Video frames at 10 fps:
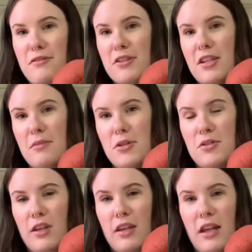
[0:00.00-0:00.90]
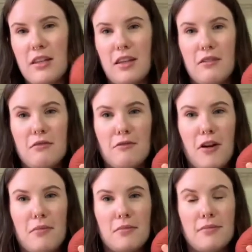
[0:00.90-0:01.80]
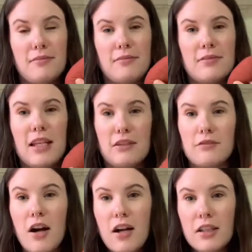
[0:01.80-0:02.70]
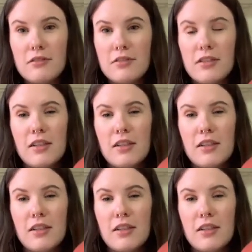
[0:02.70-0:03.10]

first time using anything from Knitting for Olive,